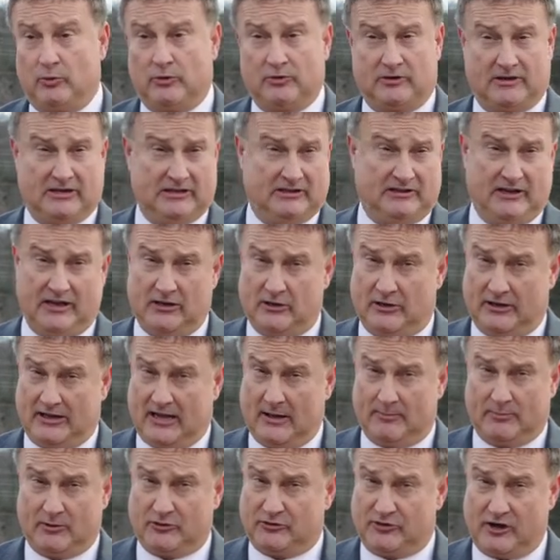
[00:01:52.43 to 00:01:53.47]
We'll continue to
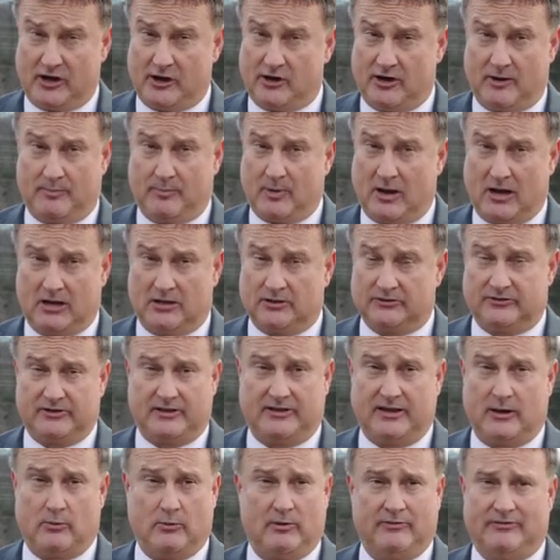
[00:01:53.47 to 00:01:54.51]
keep the charity
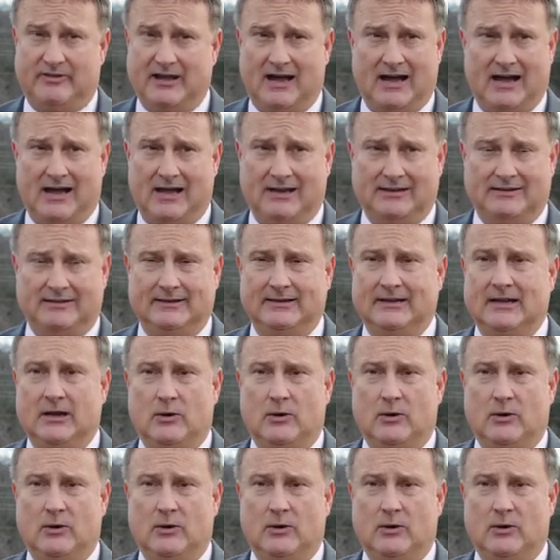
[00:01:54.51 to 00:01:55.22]
policy that we've got.